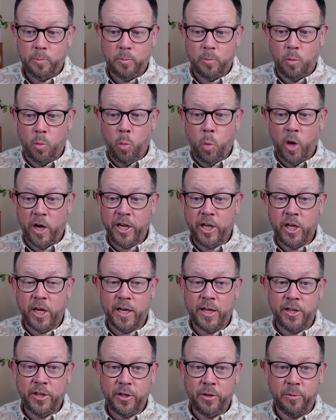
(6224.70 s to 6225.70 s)
what are you going
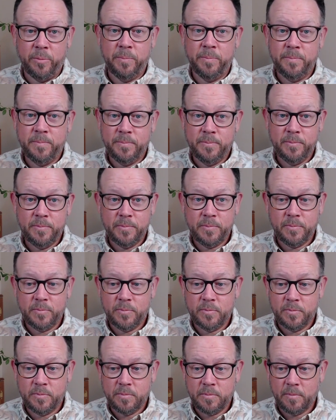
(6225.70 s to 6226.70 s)
to do?
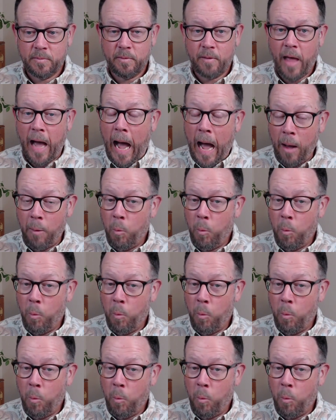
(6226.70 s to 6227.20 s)
I